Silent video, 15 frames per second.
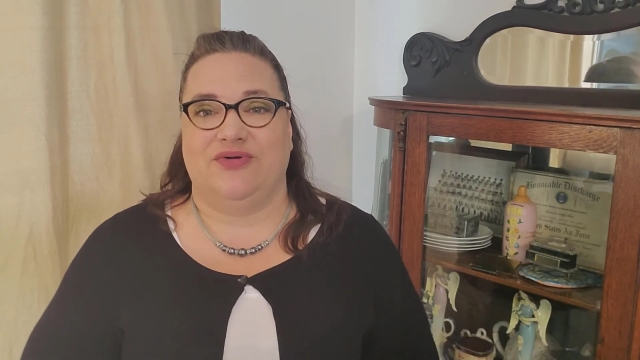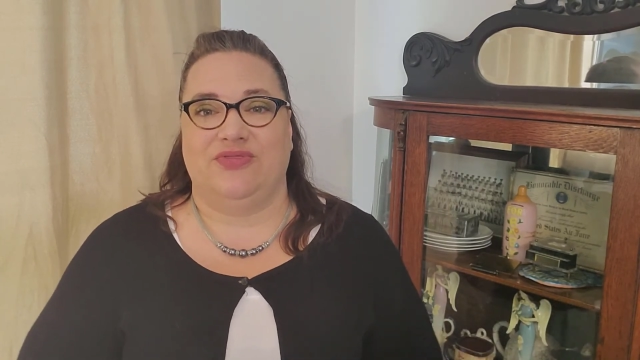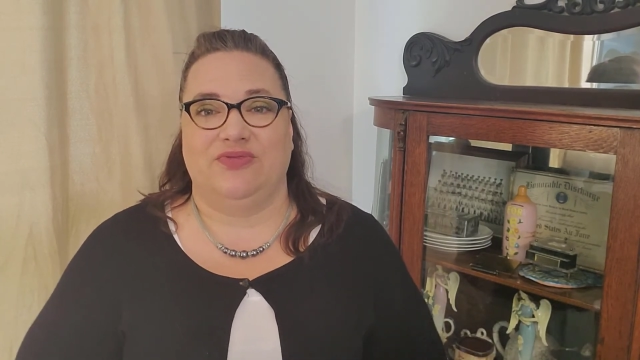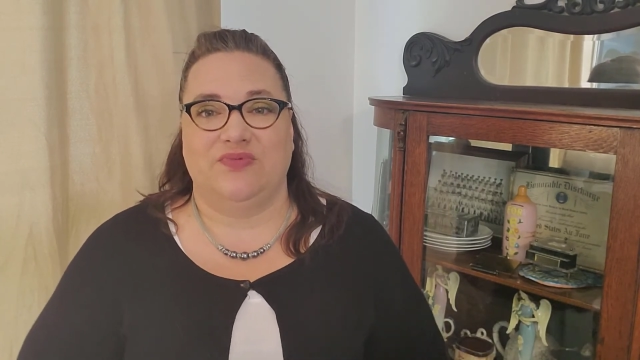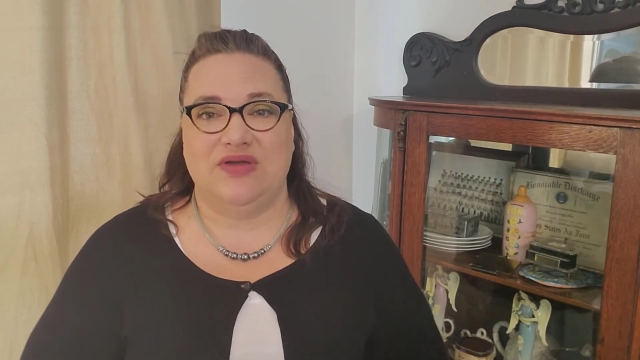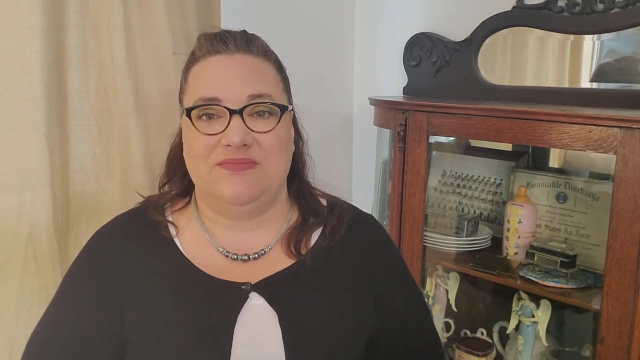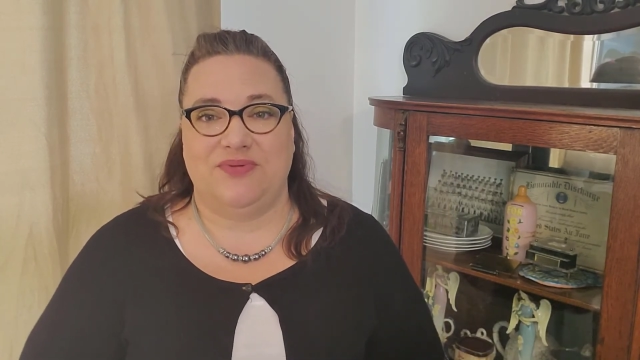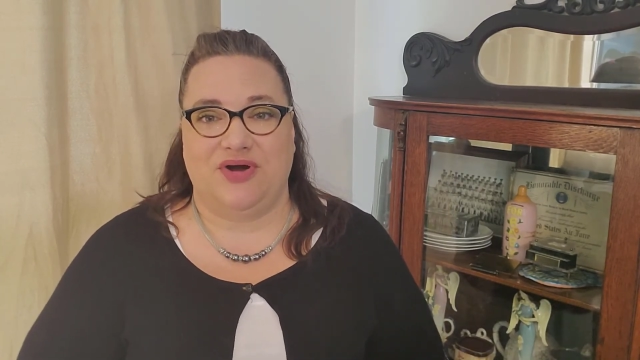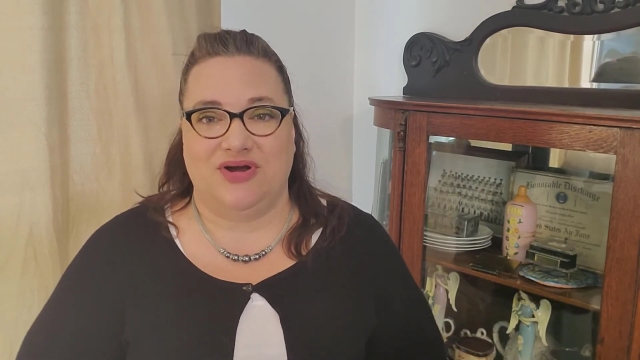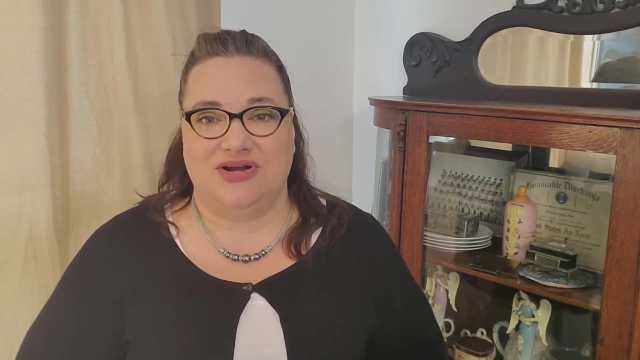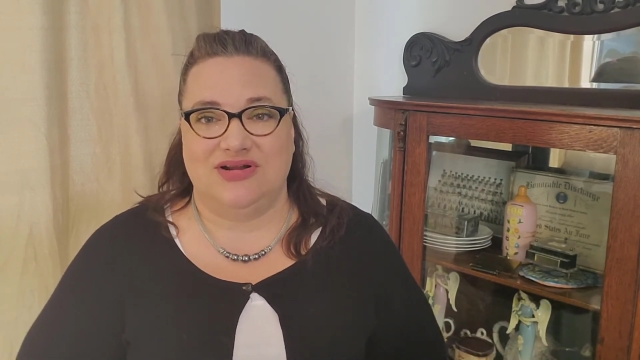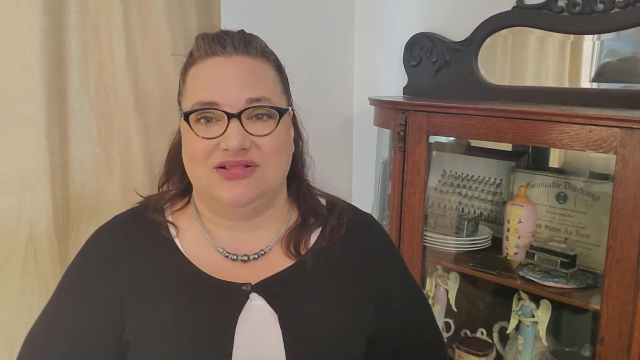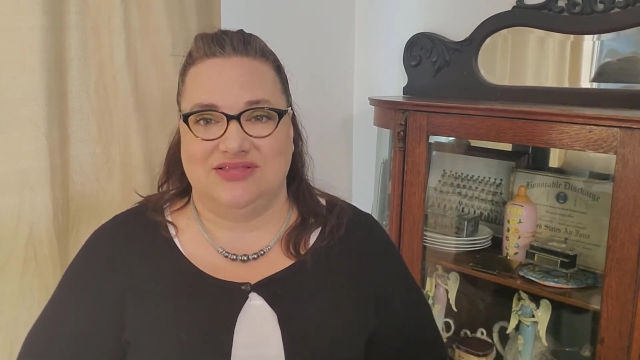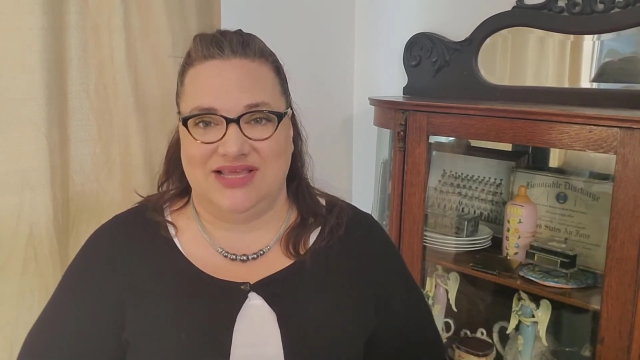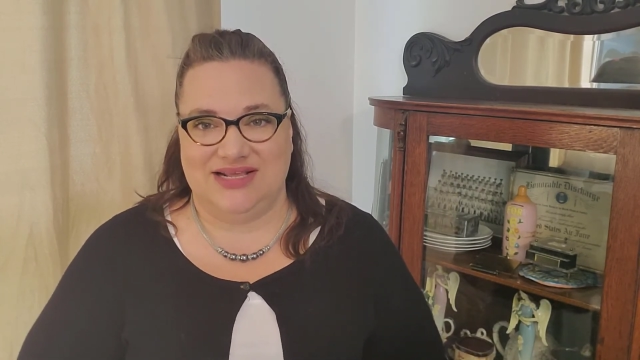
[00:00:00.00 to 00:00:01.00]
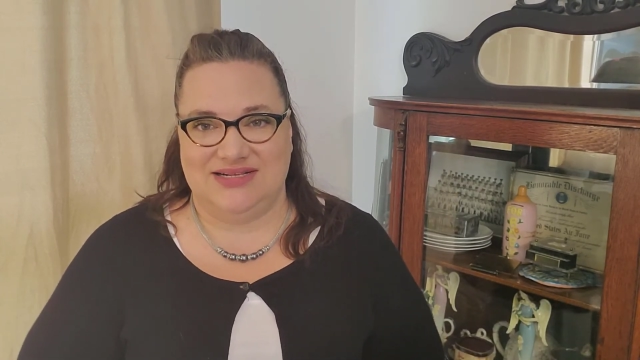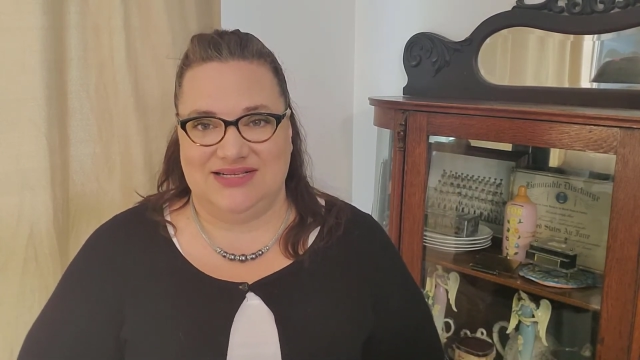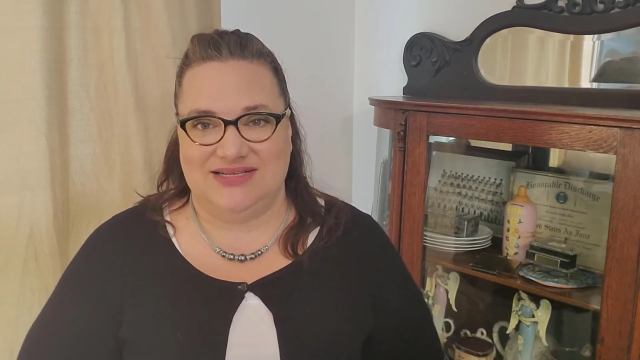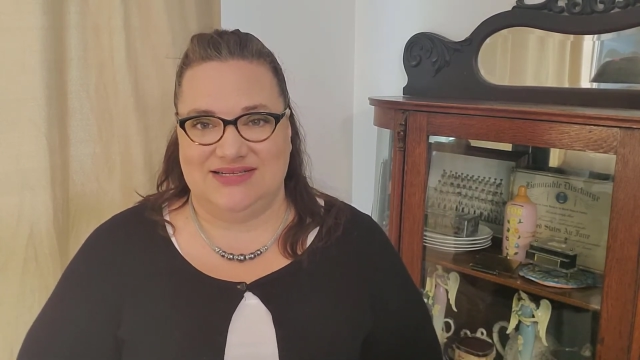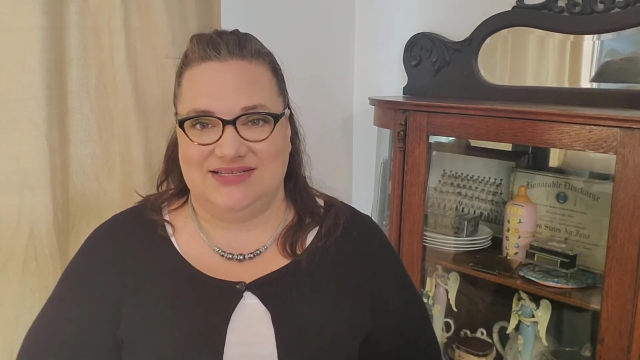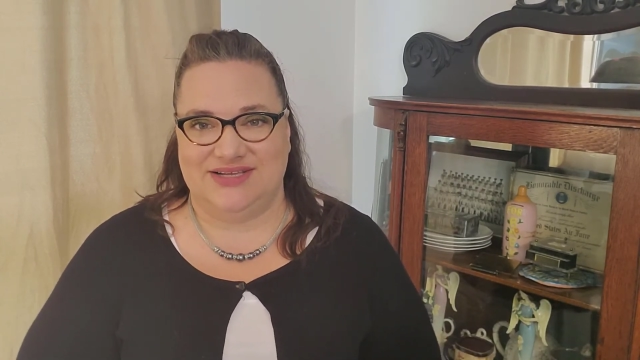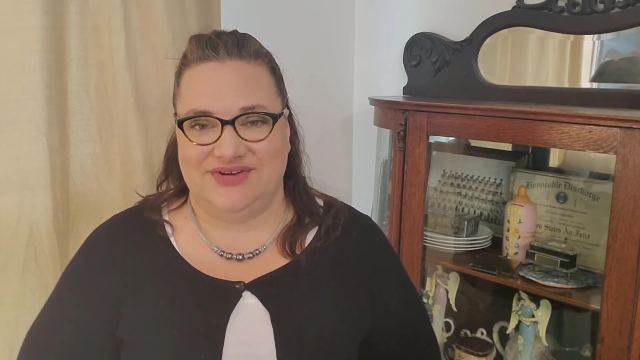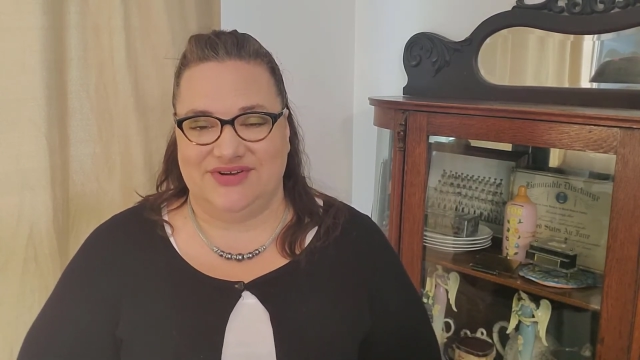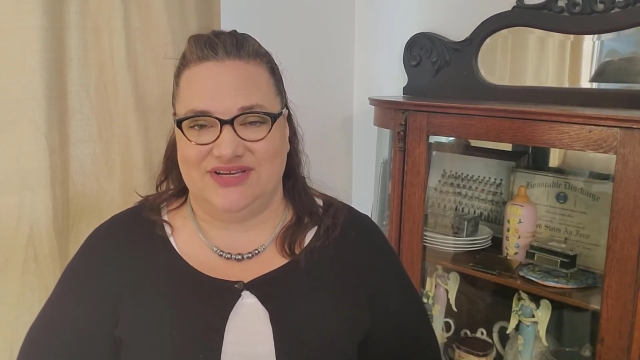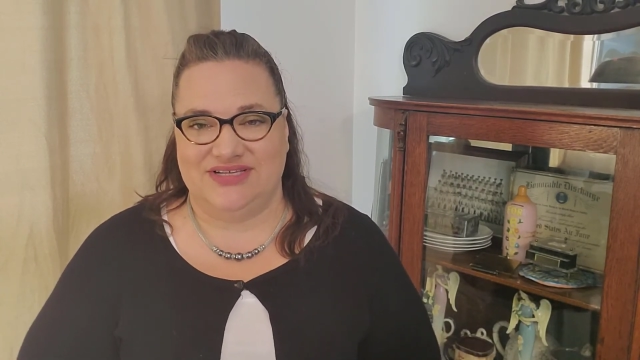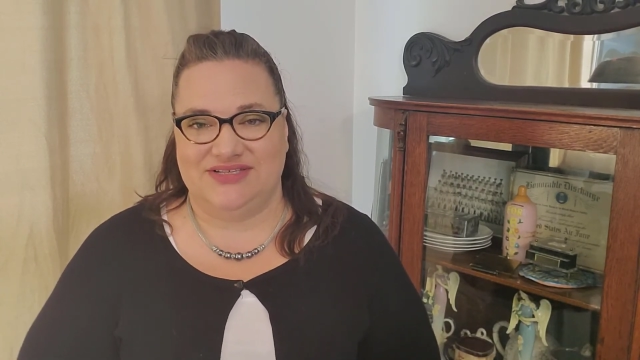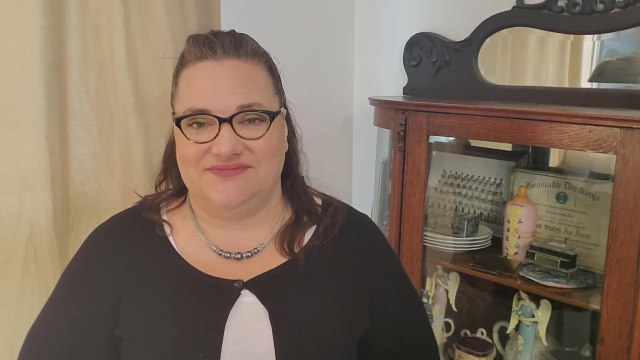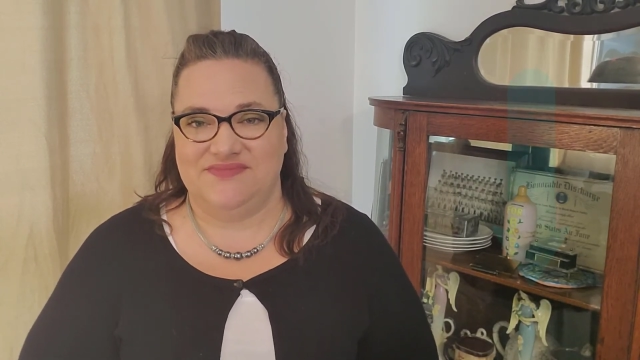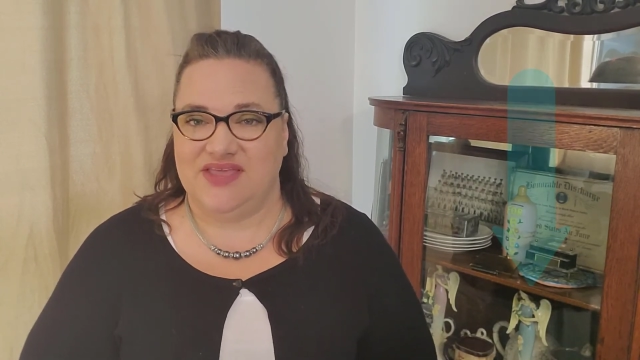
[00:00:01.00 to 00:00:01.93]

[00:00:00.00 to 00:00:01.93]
3-part LinkedIn series.